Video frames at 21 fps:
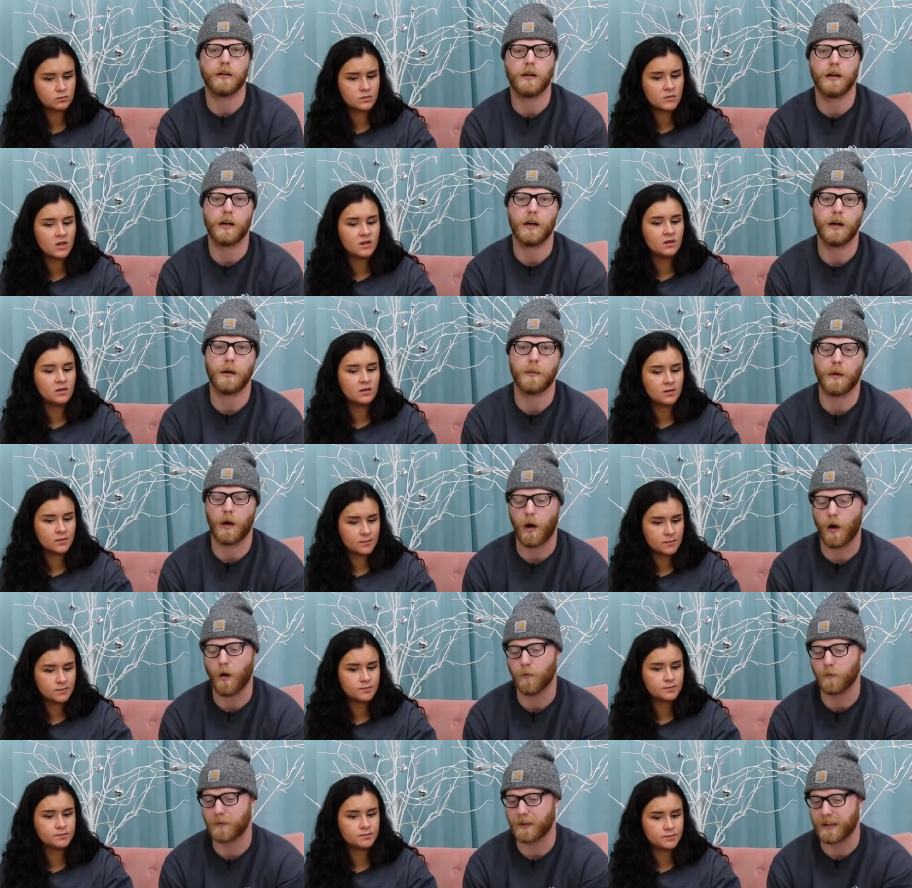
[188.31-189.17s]
Speaker 1: Um,
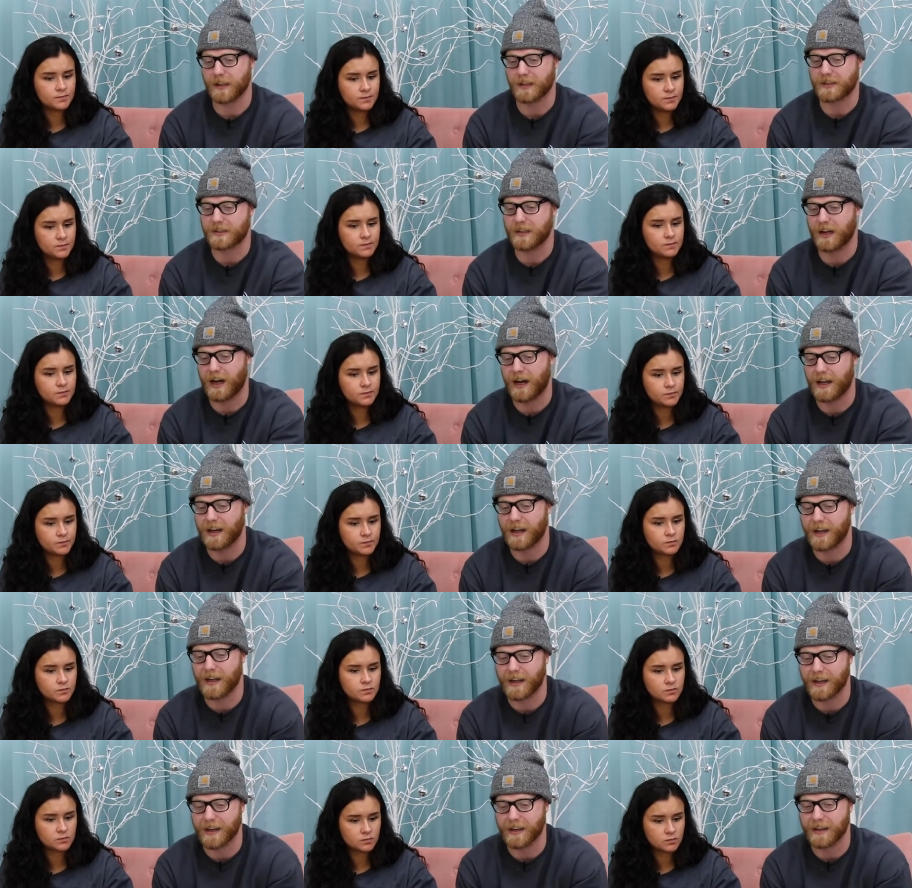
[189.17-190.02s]
hopefully, it's not
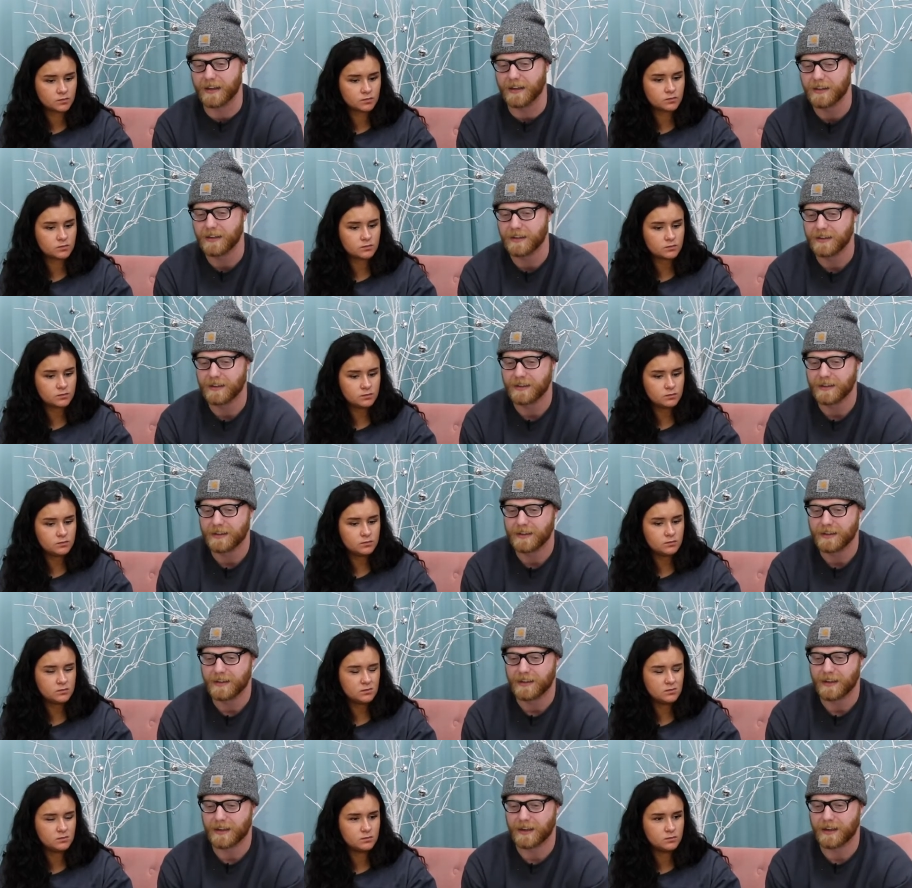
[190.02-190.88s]
a
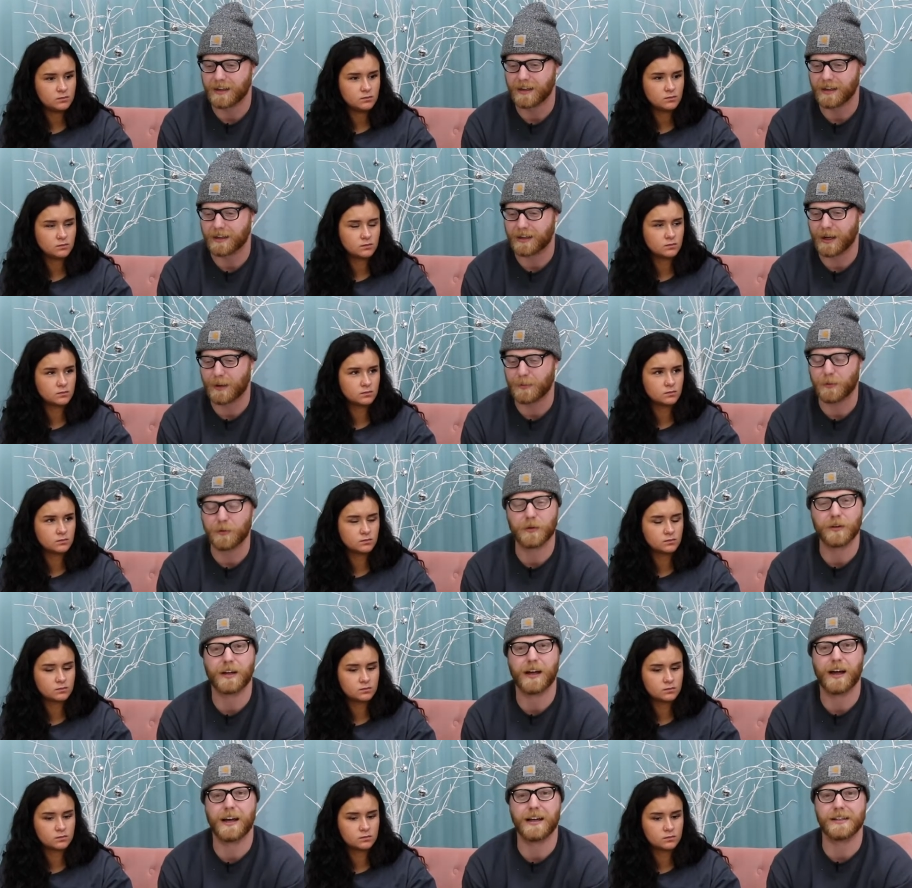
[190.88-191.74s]
uh, couple
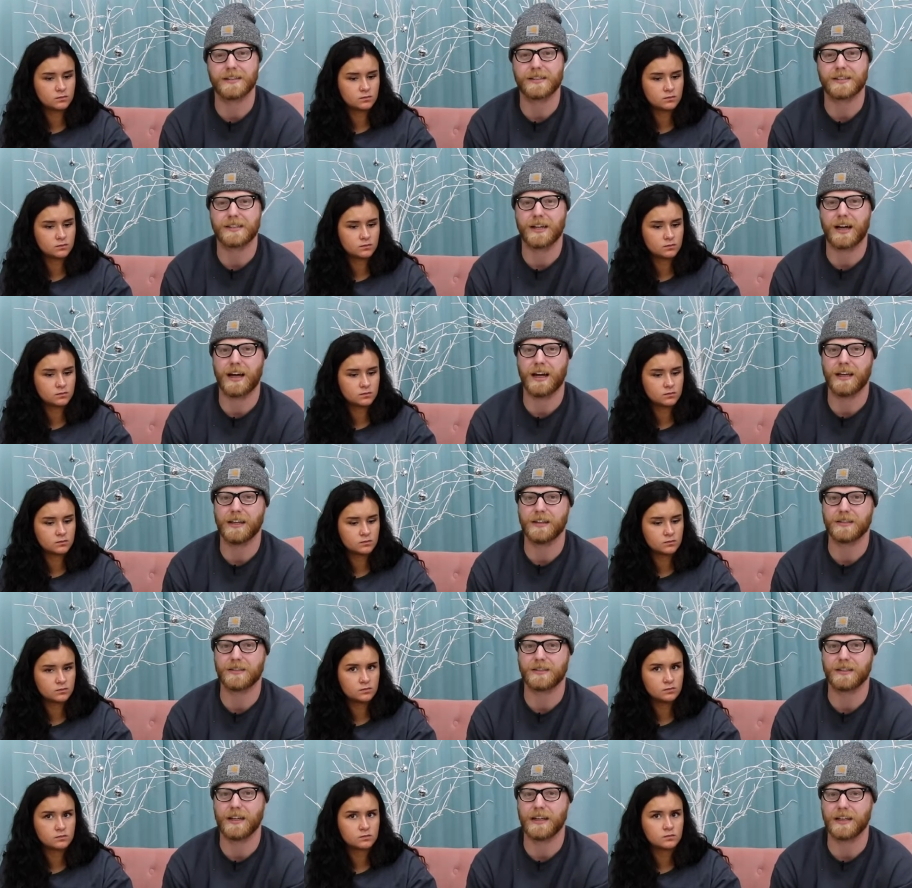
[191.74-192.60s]
of guys
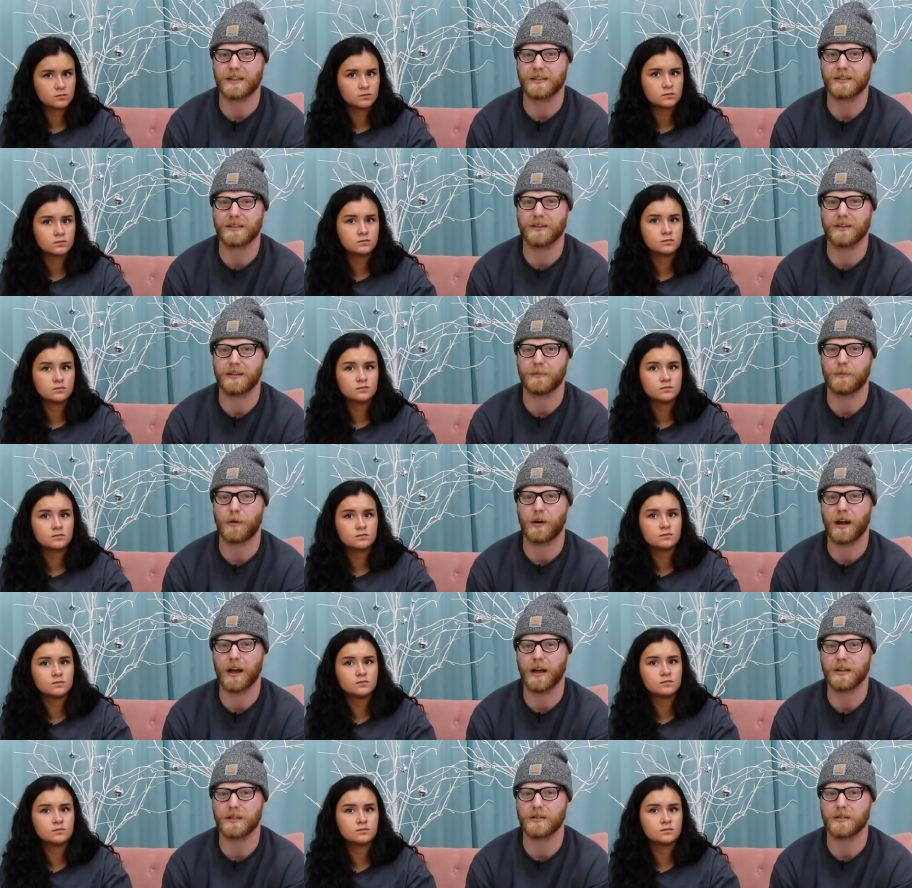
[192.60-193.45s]
tying snakes to the
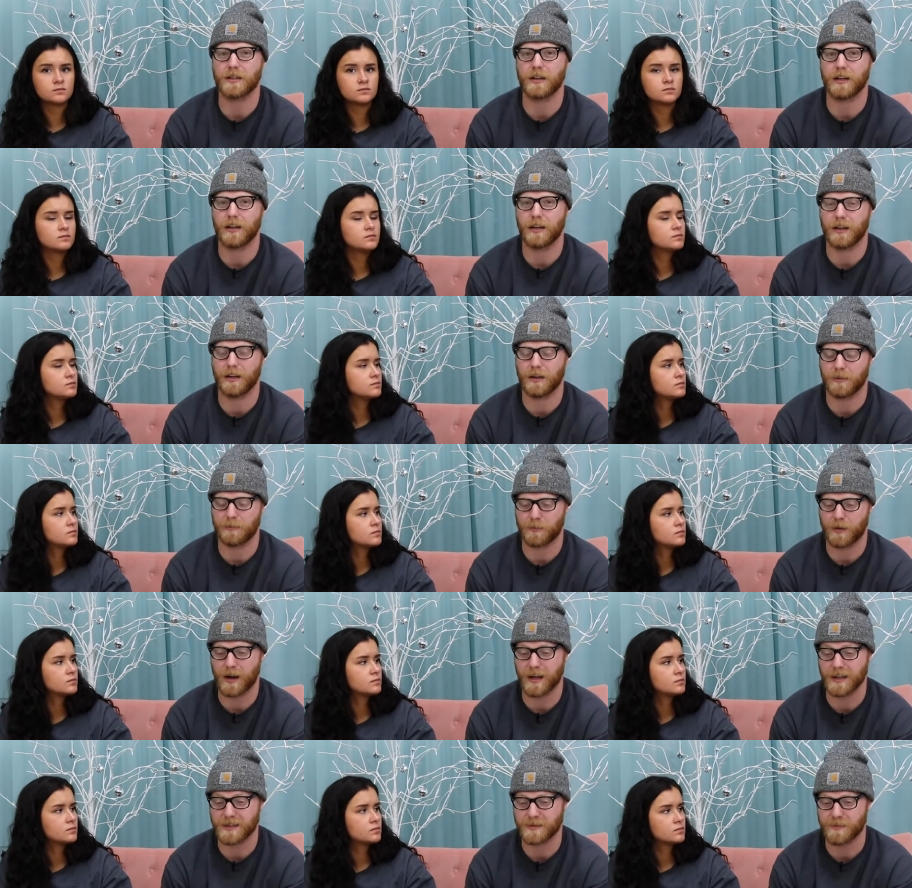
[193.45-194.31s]
brides uh,
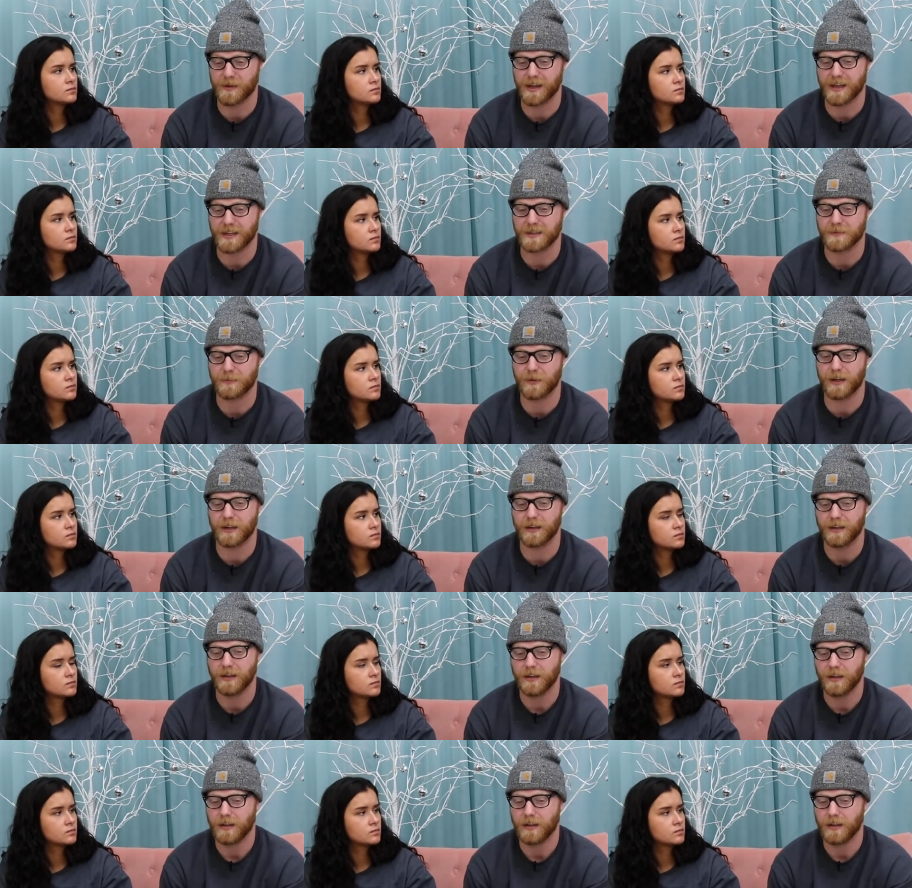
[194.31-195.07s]
bridesmaids, but.